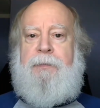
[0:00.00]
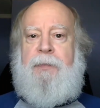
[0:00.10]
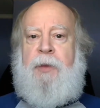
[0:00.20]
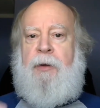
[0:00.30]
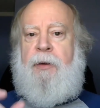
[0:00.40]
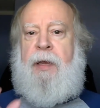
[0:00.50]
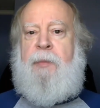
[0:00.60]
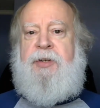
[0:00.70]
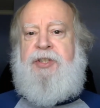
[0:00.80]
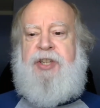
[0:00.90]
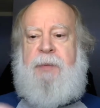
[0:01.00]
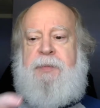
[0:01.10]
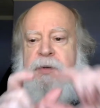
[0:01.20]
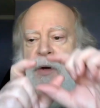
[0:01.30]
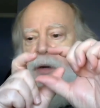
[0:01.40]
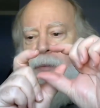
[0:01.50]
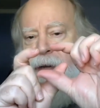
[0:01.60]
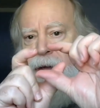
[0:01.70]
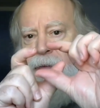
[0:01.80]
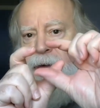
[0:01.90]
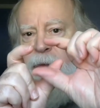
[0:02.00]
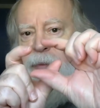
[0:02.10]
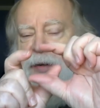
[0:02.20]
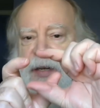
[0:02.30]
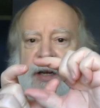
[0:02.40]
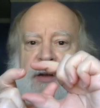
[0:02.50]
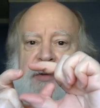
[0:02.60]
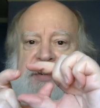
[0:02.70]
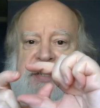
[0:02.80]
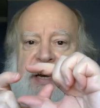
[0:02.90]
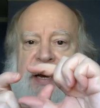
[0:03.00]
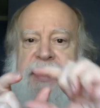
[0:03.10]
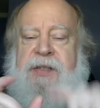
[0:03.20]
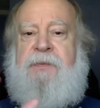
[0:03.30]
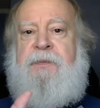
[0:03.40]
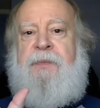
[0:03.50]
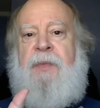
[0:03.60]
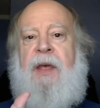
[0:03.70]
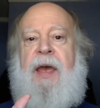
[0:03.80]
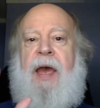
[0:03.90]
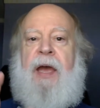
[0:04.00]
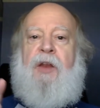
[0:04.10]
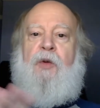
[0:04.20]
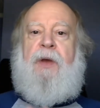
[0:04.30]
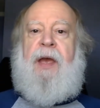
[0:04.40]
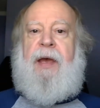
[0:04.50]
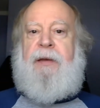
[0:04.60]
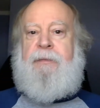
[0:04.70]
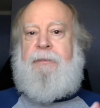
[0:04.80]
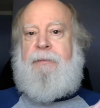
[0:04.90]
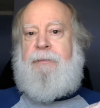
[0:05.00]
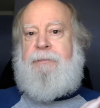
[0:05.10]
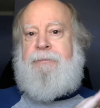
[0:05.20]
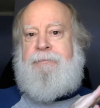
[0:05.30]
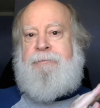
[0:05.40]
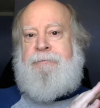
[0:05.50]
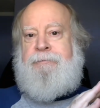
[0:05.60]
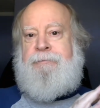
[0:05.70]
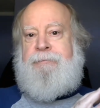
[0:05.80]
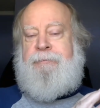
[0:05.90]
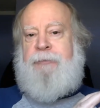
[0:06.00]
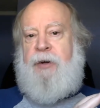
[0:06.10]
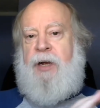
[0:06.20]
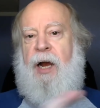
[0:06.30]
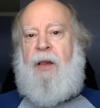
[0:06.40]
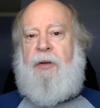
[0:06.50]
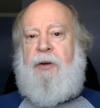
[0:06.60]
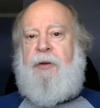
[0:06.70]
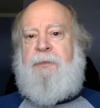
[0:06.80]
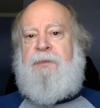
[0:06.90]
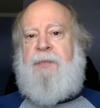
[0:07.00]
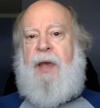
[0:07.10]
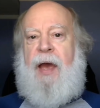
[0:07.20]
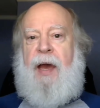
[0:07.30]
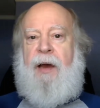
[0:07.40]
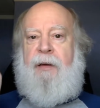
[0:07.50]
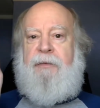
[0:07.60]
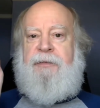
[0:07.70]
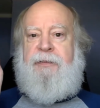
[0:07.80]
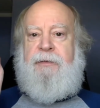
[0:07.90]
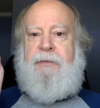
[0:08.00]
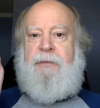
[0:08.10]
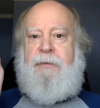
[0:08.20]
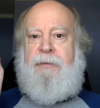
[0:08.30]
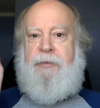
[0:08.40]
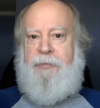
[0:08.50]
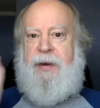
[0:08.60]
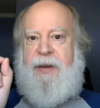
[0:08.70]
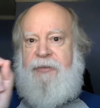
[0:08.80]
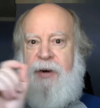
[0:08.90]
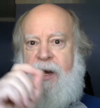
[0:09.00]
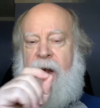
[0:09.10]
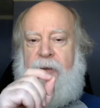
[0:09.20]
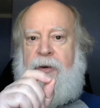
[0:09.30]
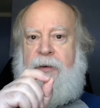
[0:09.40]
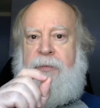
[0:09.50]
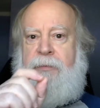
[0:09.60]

Your image chip is going to be of a particular size, and you can, for color, have 3 different color